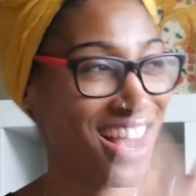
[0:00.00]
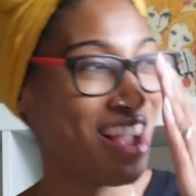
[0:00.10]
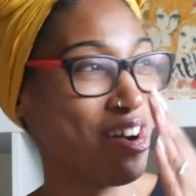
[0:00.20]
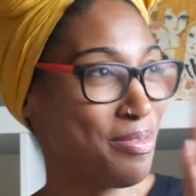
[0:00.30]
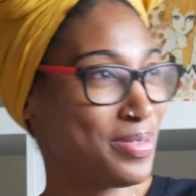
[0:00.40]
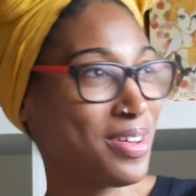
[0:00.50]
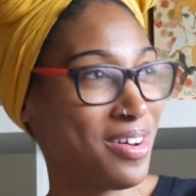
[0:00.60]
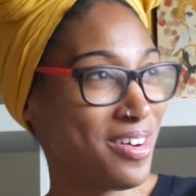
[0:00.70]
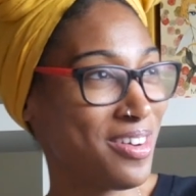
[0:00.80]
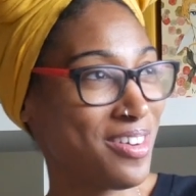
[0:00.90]
I hope
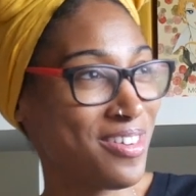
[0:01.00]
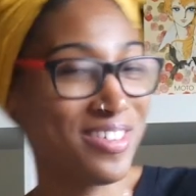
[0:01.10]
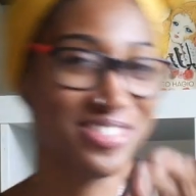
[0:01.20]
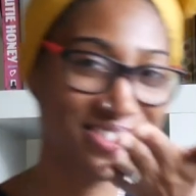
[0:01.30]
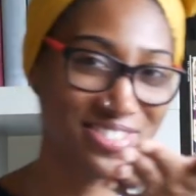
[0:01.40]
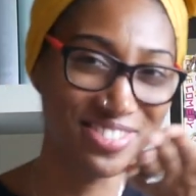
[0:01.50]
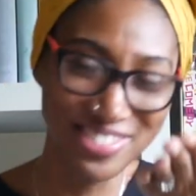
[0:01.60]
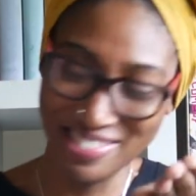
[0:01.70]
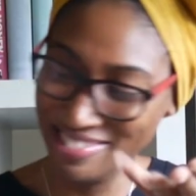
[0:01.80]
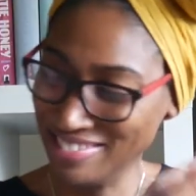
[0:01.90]
so.
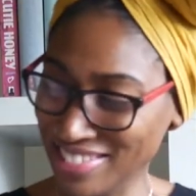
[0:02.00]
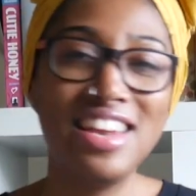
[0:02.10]
Ooh.